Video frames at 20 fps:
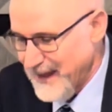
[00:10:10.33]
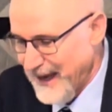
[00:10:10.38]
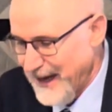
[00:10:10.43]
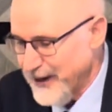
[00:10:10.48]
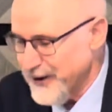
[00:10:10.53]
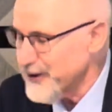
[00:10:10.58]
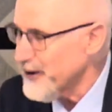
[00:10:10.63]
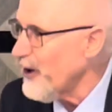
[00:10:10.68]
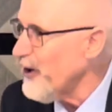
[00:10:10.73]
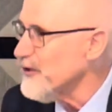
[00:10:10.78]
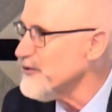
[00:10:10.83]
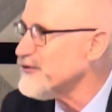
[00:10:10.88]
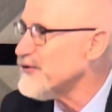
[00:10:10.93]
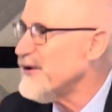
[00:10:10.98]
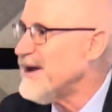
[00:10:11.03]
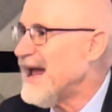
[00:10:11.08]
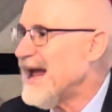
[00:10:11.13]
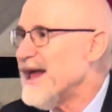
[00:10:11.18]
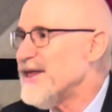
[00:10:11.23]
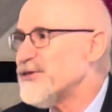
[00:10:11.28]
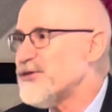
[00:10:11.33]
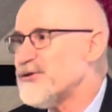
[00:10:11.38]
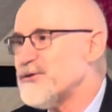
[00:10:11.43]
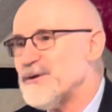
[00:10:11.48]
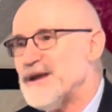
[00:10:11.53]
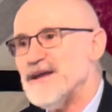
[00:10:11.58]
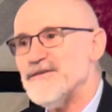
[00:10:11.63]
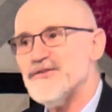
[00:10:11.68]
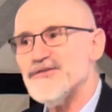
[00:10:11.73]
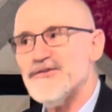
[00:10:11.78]
Herod also had
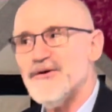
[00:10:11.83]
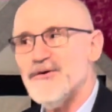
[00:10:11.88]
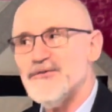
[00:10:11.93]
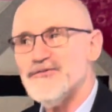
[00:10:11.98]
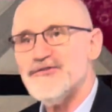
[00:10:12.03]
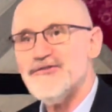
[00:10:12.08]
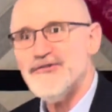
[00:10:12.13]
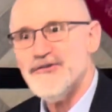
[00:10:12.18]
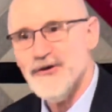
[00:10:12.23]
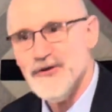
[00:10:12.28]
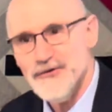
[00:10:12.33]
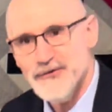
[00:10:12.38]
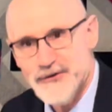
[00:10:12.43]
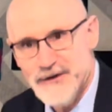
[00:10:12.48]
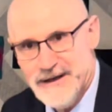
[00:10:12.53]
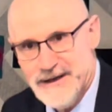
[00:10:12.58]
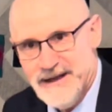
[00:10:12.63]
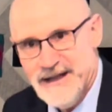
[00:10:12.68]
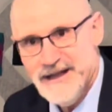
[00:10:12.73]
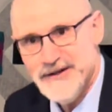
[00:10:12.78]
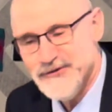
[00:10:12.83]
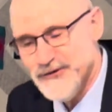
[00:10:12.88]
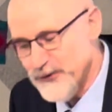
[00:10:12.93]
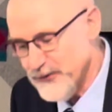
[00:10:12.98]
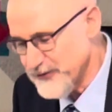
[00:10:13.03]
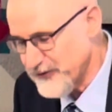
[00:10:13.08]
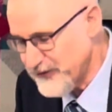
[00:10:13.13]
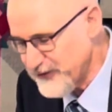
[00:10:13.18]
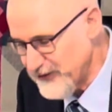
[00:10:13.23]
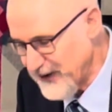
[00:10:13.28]
three of his own children, his
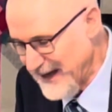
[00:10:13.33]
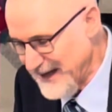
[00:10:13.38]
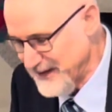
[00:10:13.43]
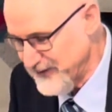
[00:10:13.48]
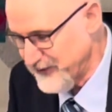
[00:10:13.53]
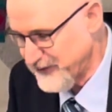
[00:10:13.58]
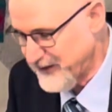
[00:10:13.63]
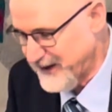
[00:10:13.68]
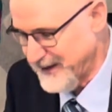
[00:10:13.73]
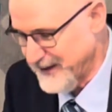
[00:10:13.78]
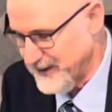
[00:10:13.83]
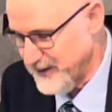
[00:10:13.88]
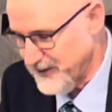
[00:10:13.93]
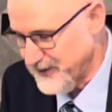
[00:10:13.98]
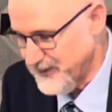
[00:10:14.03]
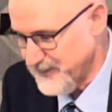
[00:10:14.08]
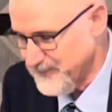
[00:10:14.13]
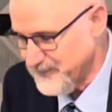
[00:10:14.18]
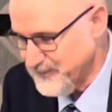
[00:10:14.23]
own sons, killed.